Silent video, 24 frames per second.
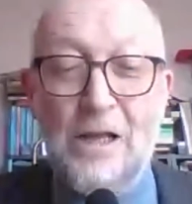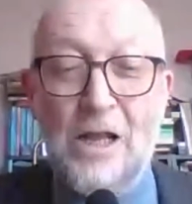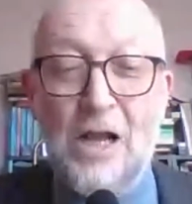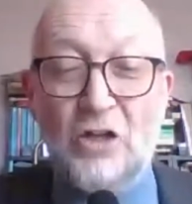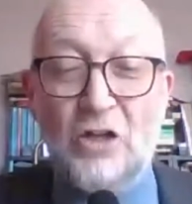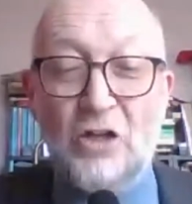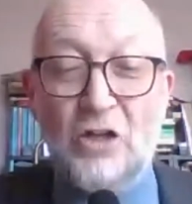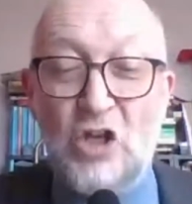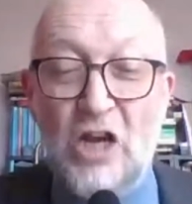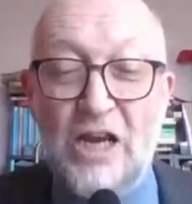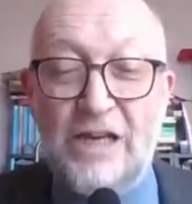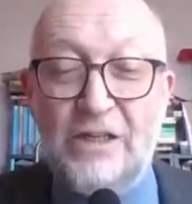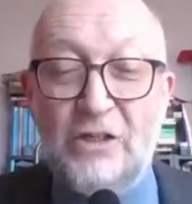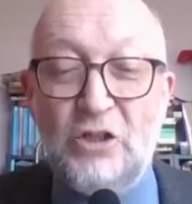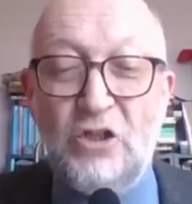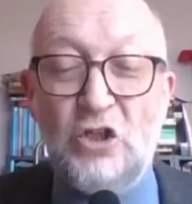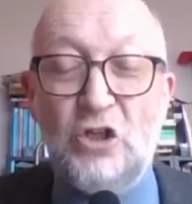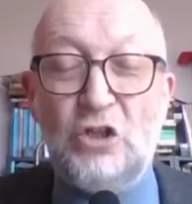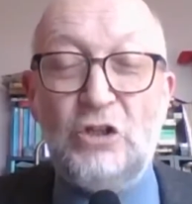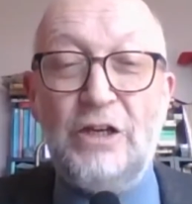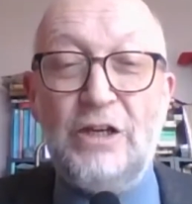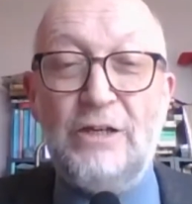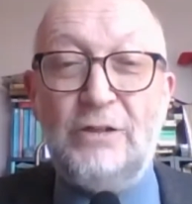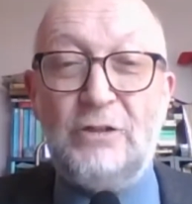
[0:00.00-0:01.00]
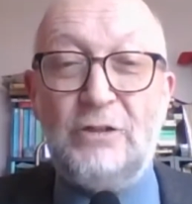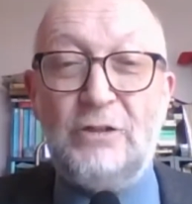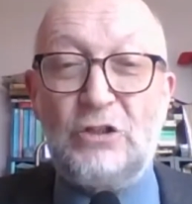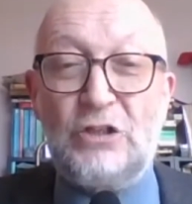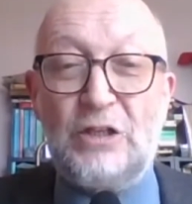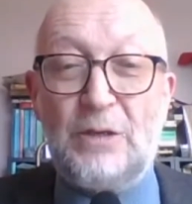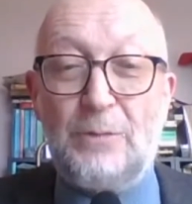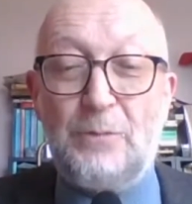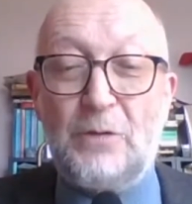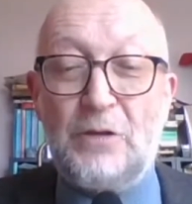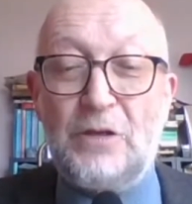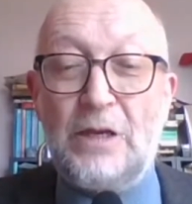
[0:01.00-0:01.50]
a change into
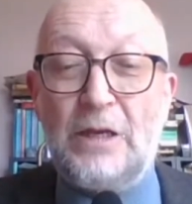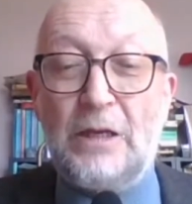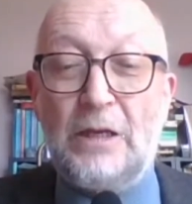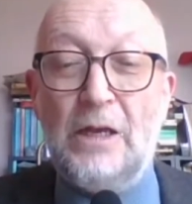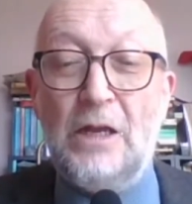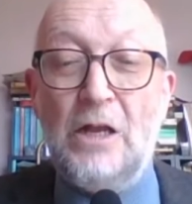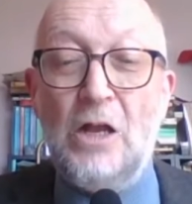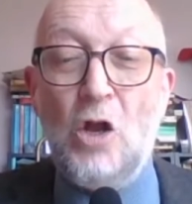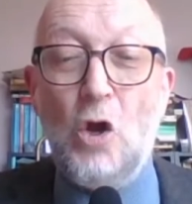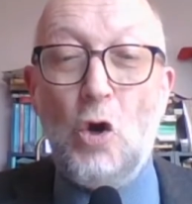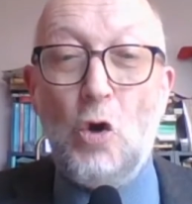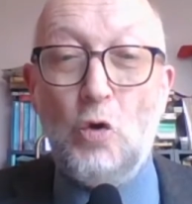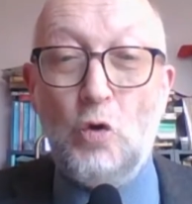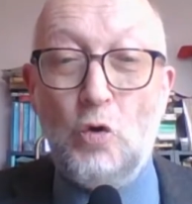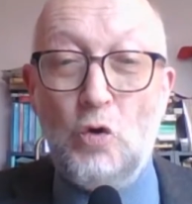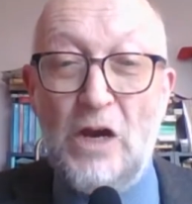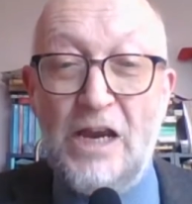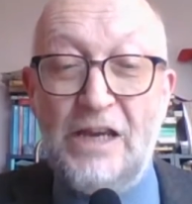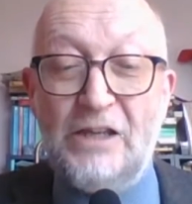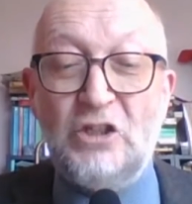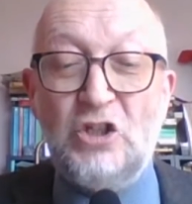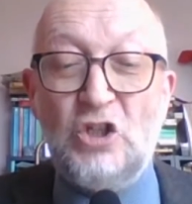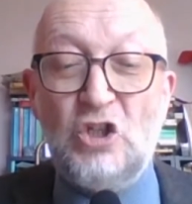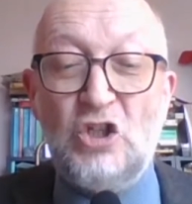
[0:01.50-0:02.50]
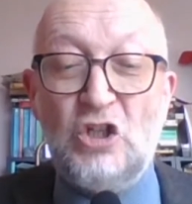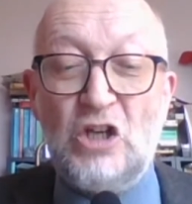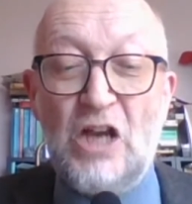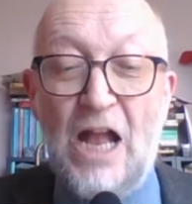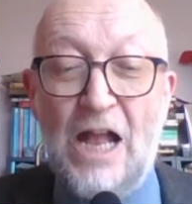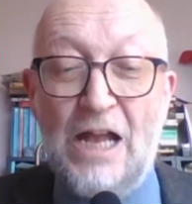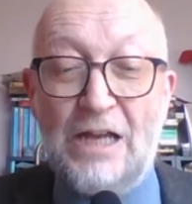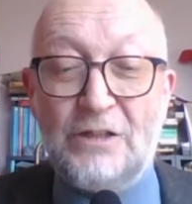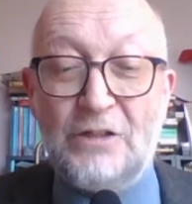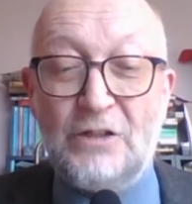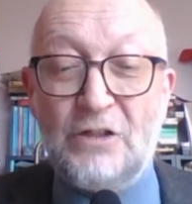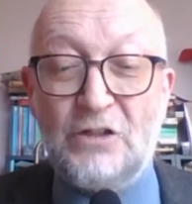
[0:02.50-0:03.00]
something rich
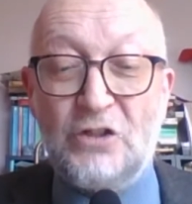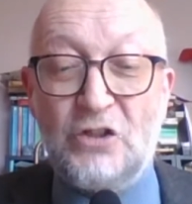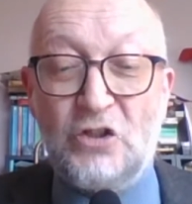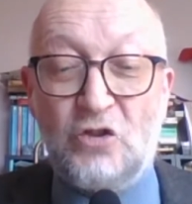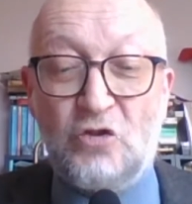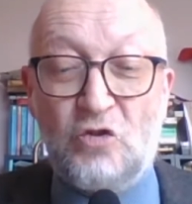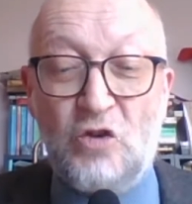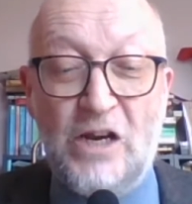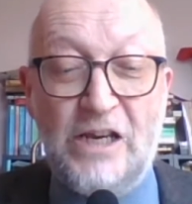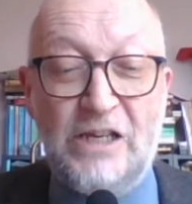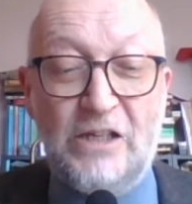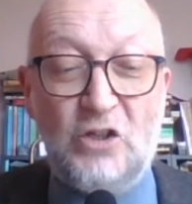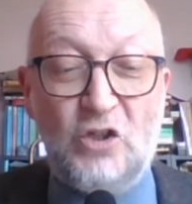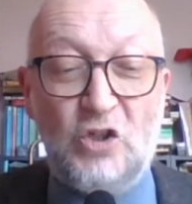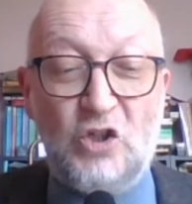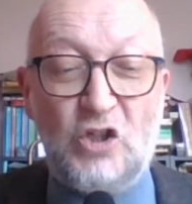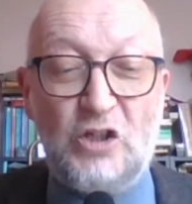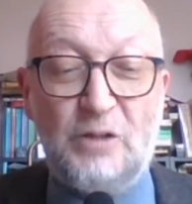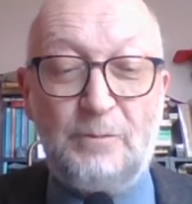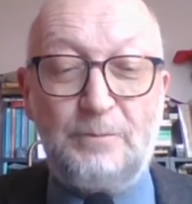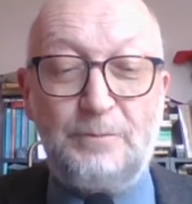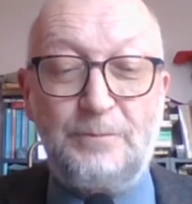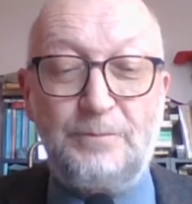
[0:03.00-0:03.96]
and strange.